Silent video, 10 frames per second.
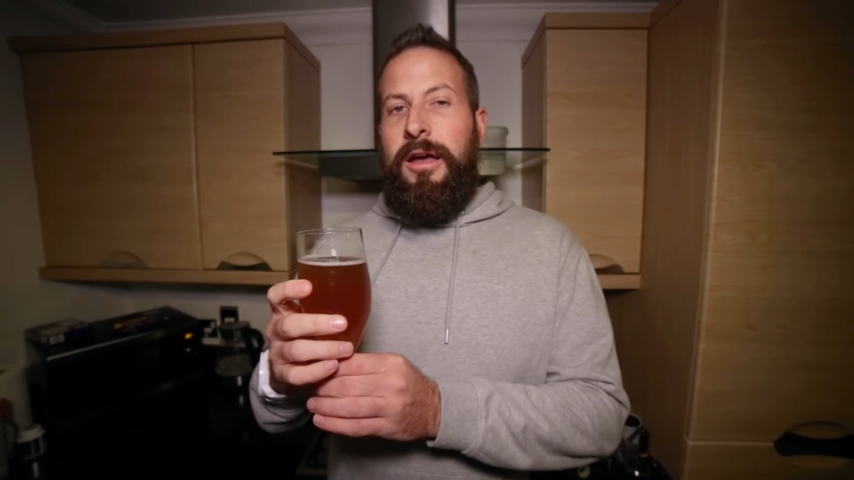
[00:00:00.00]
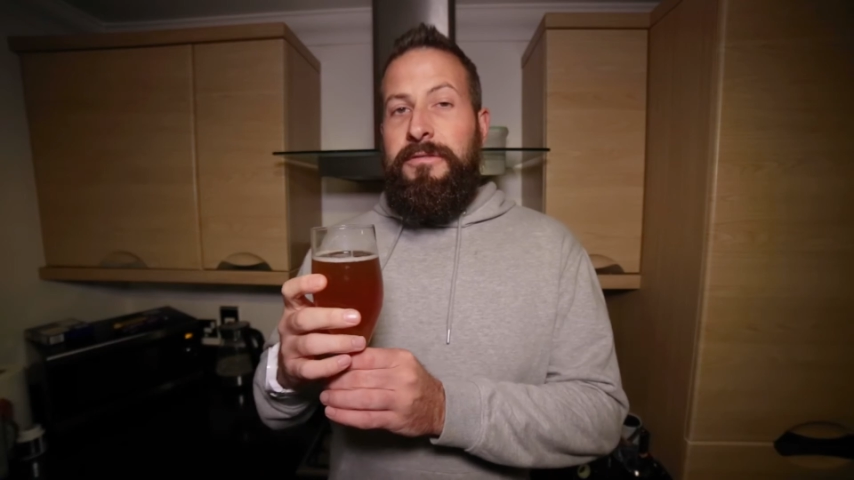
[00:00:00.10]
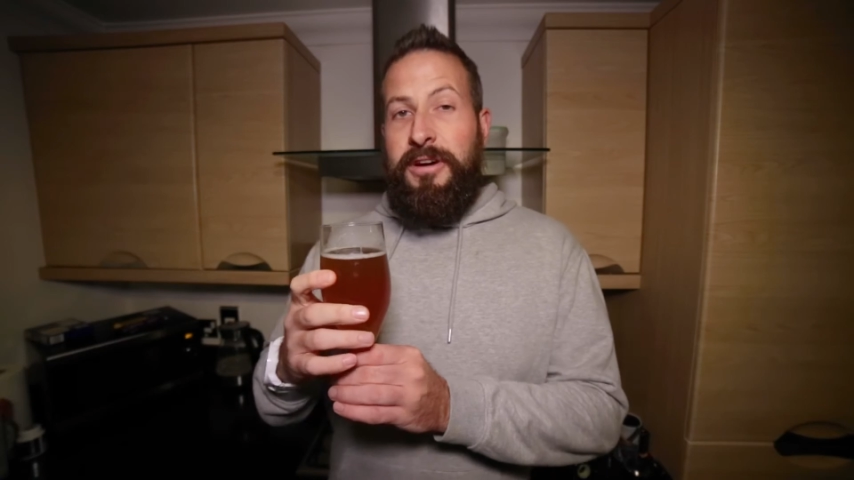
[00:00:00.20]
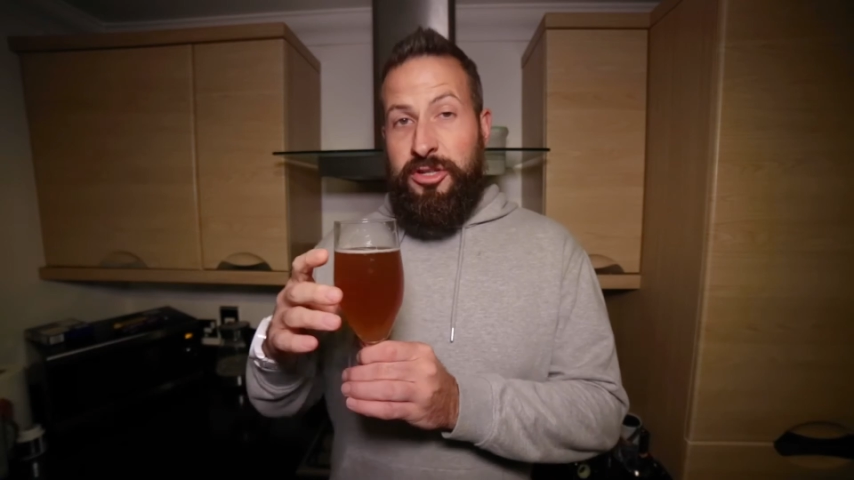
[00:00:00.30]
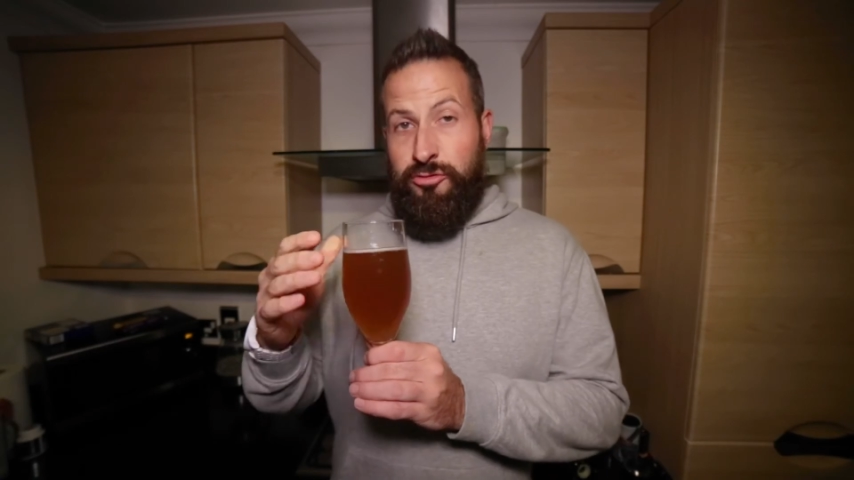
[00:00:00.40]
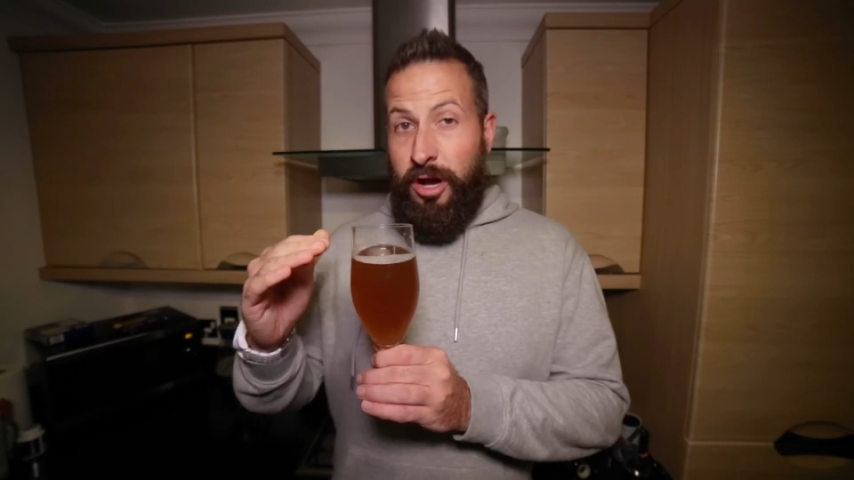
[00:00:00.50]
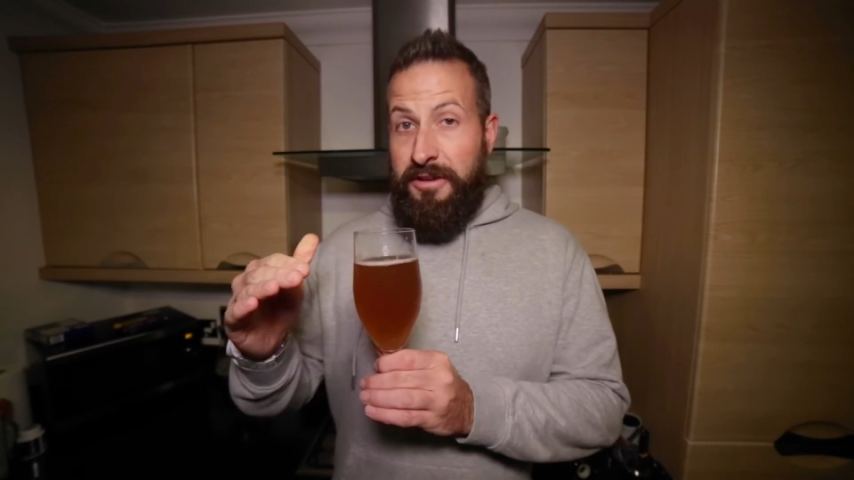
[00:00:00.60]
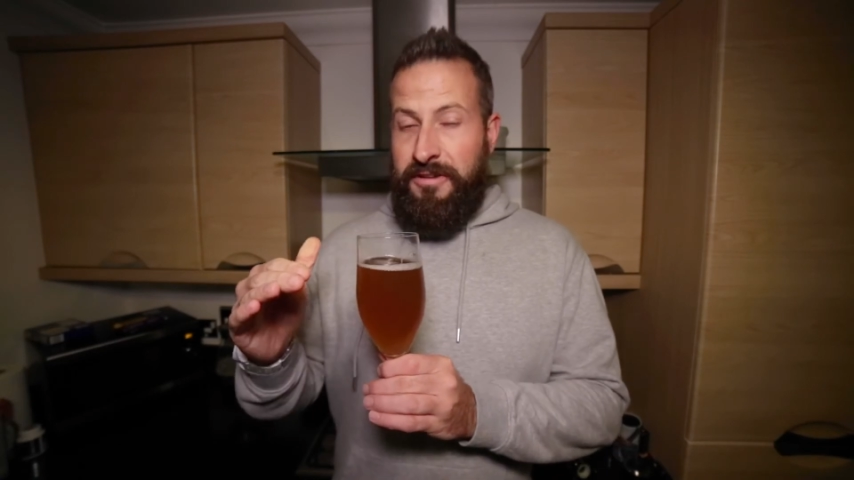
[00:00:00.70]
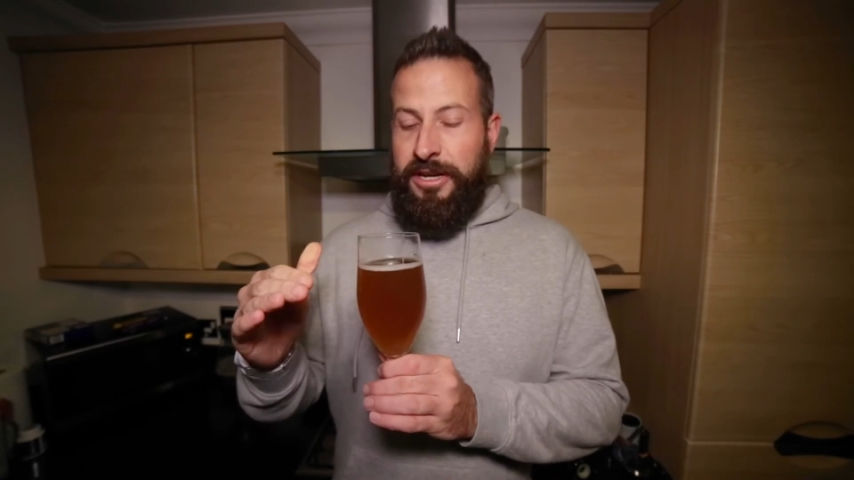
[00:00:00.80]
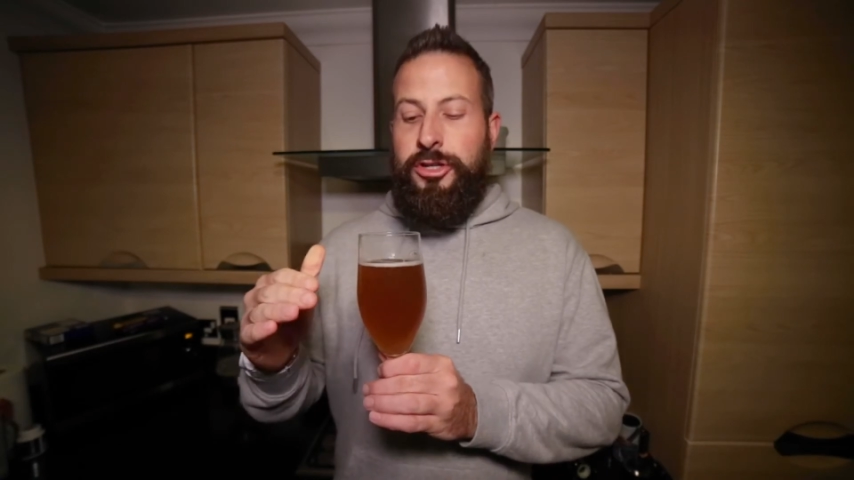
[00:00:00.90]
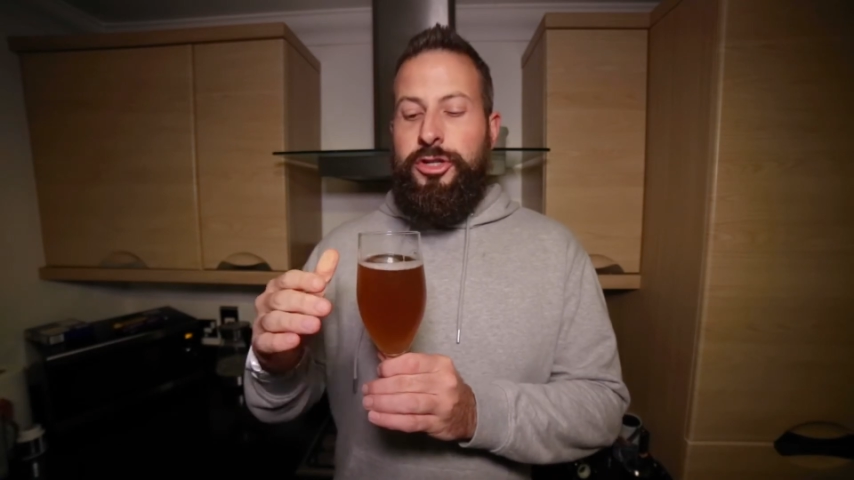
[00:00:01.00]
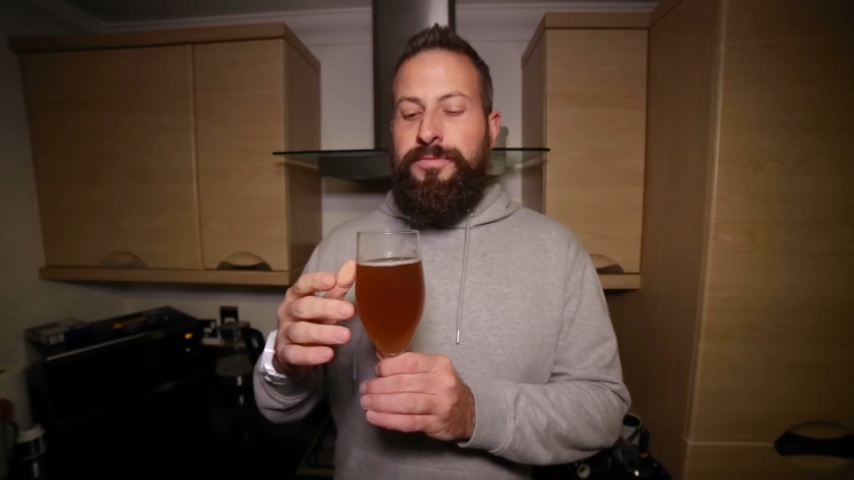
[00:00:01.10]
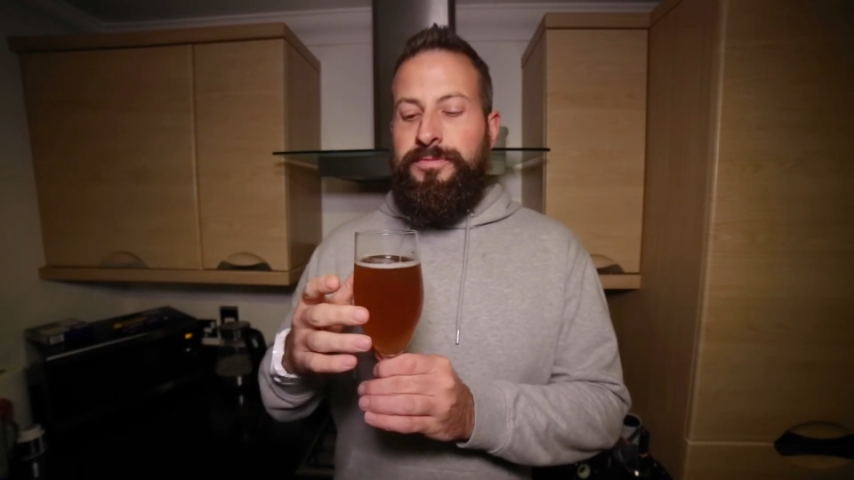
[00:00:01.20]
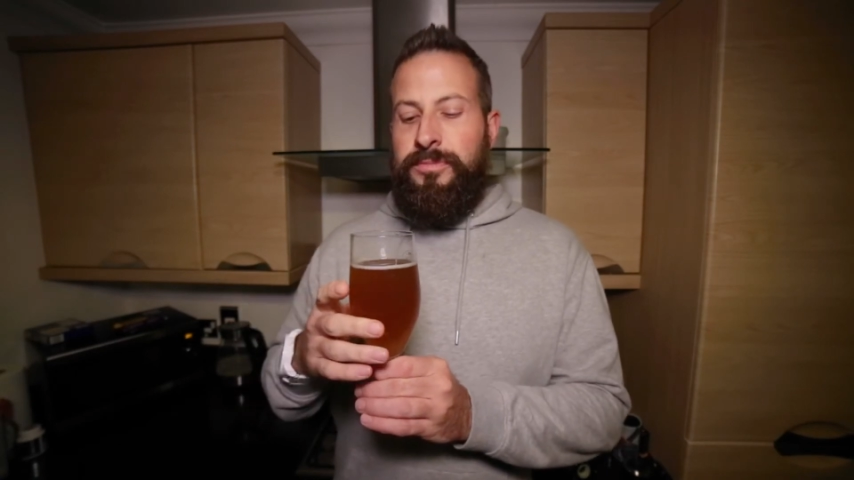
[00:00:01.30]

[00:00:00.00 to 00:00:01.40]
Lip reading: very dry finish,